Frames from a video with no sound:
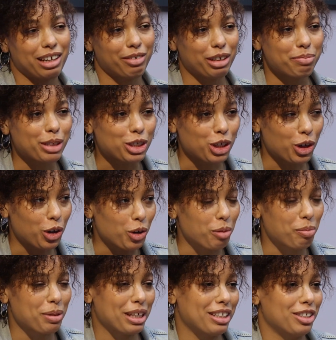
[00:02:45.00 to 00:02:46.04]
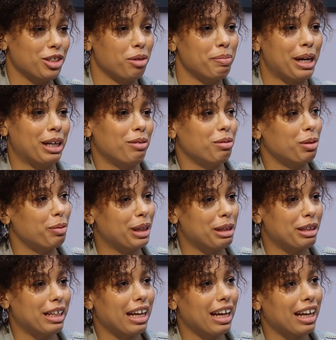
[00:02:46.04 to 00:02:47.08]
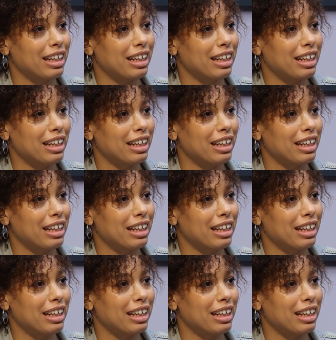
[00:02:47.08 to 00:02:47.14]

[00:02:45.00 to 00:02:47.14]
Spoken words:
I very much hope that Joe Biden will win.